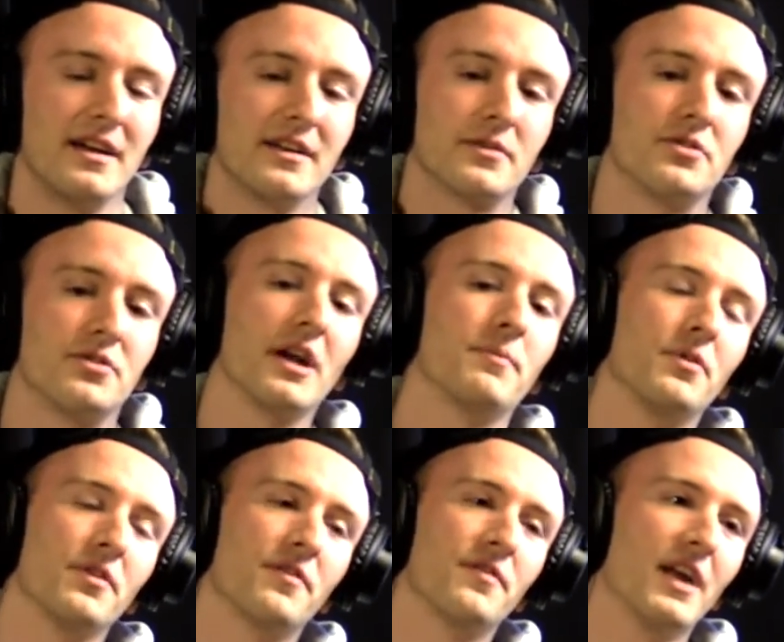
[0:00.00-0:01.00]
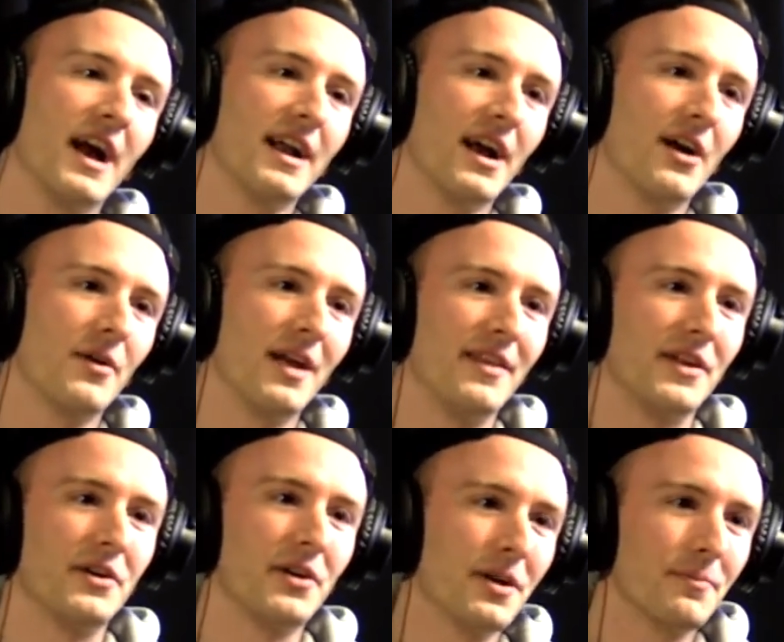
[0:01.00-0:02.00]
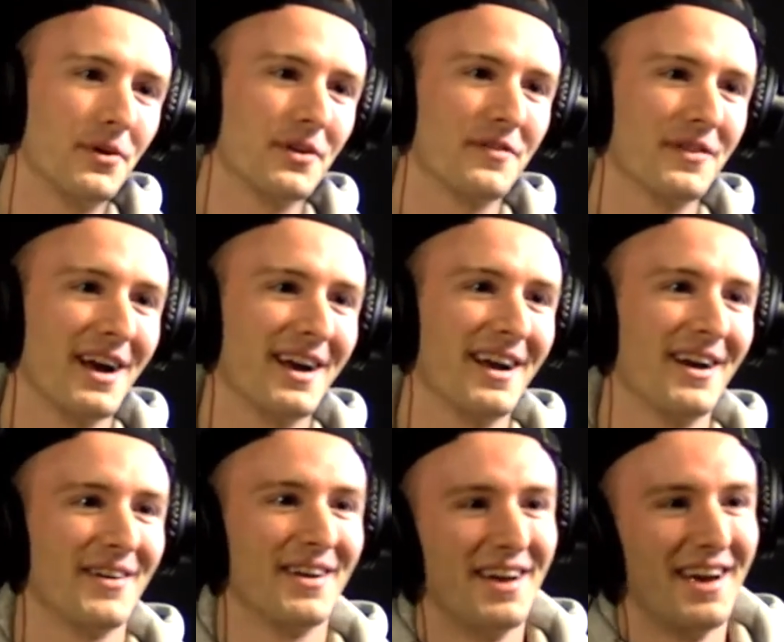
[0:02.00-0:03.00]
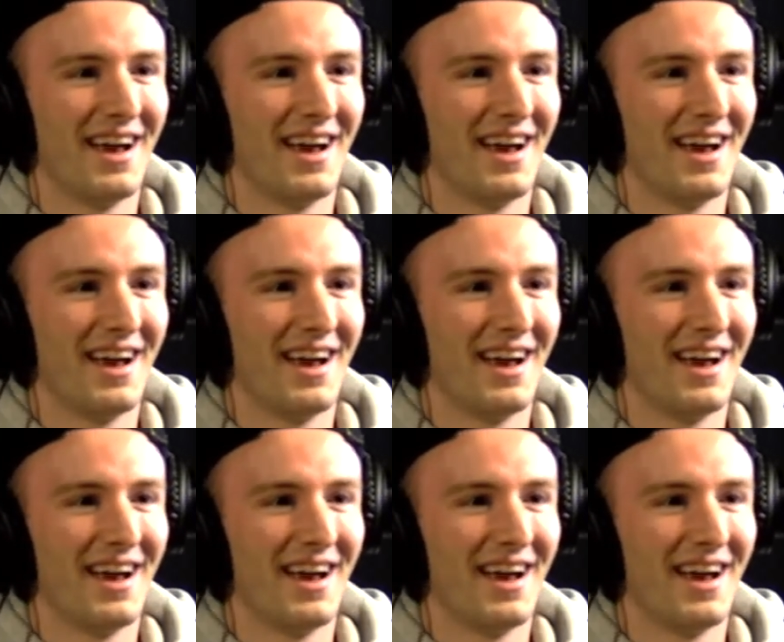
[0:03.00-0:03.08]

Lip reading: So he was trying to pull the flag out, and then couldn't pull the flag out,